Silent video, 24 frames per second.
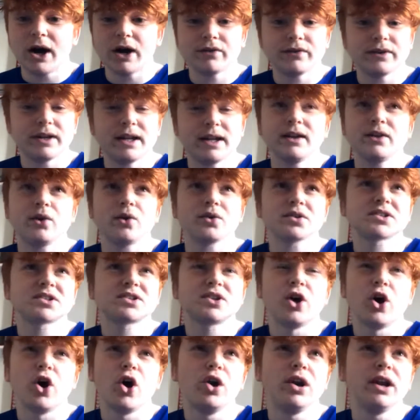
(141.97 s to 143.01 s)
I think they got
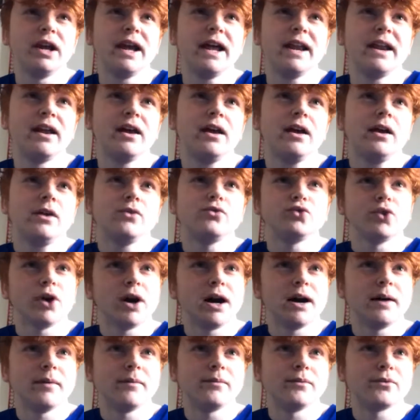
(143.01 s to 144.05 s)
Sterling,
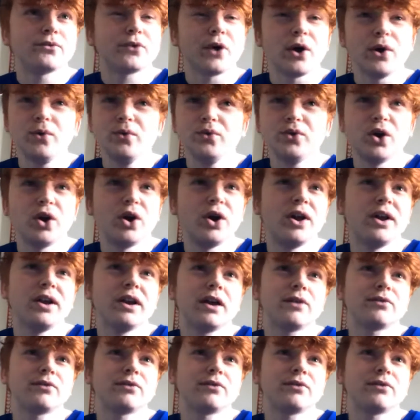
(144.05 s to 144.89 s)
Foden,